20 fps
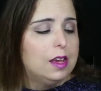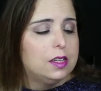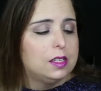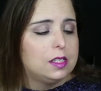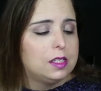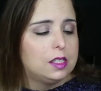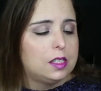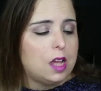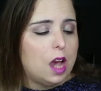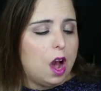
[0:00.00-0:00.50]

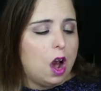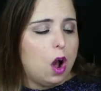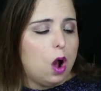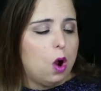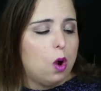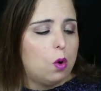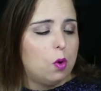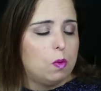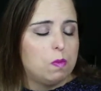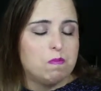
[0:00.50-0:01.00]

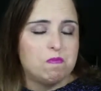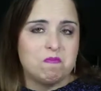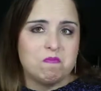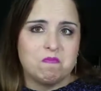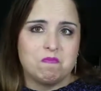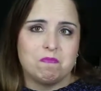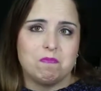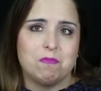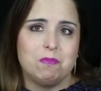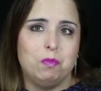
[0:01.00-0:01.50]
so
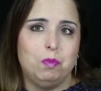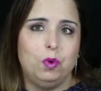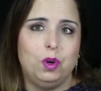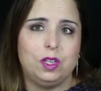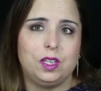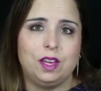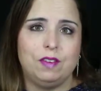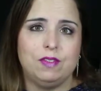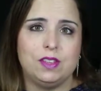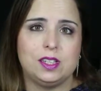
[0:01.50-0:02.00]

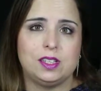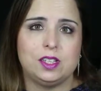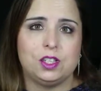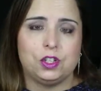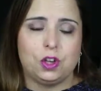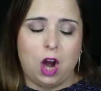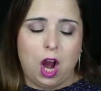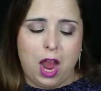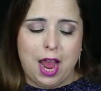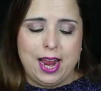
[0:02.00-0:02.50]
we'll give this a
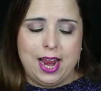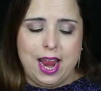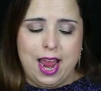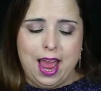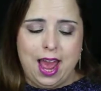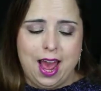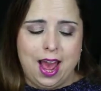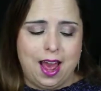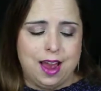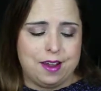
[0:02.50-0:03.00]
try
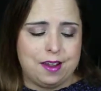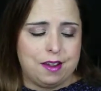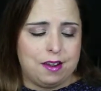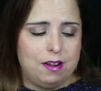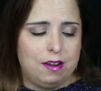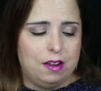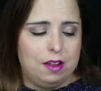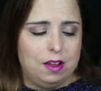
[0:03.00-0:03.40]
and